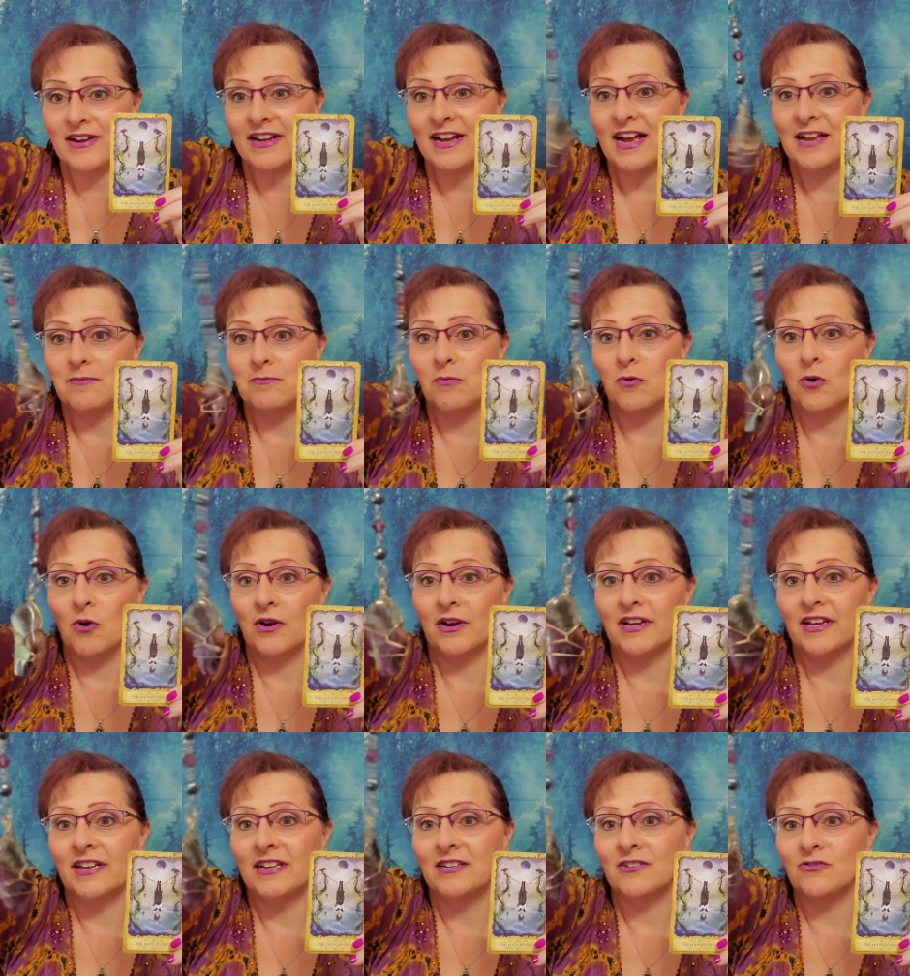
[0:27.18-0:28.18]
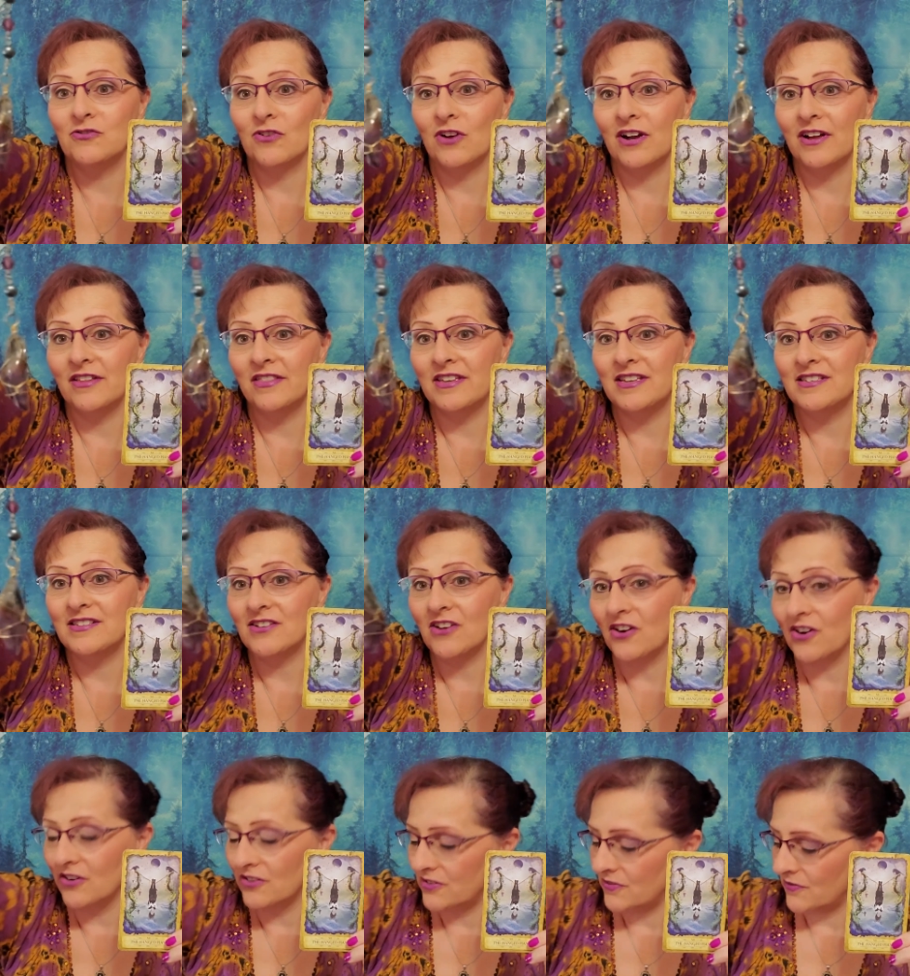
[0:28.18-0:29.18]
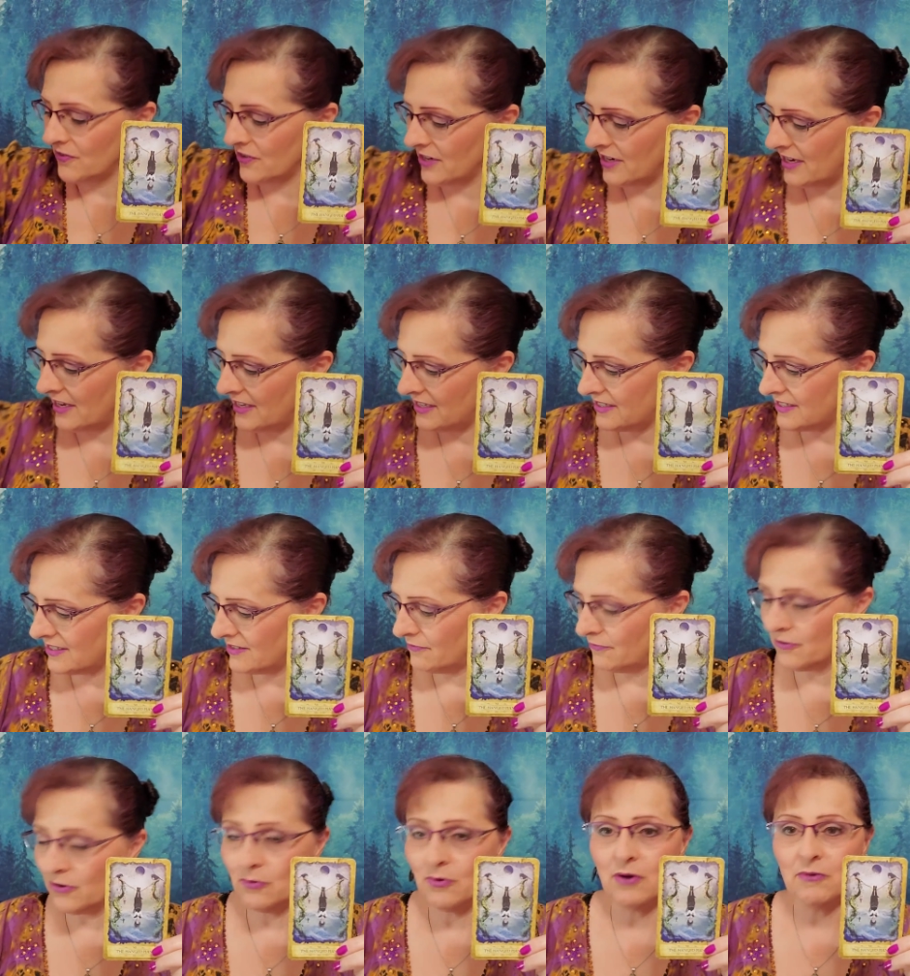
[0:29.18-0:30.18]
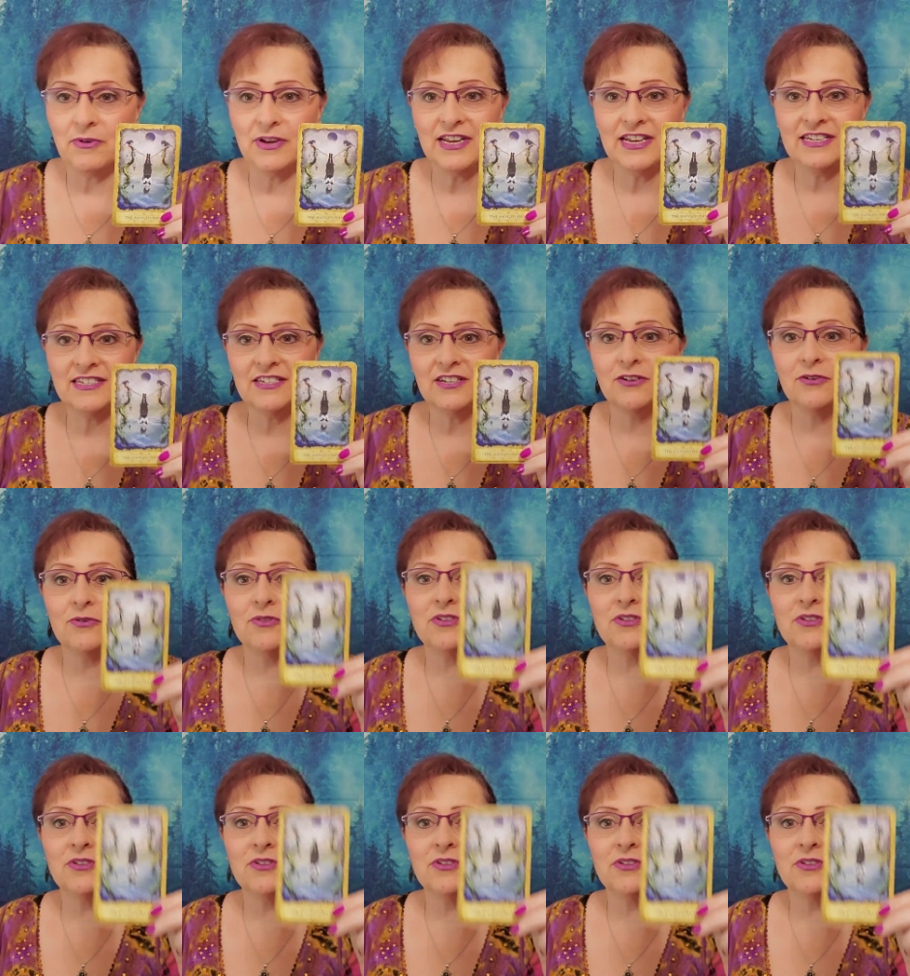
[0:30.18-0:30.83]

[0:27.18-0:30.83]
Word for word: guide Morgan draw these cards for us for what we need to know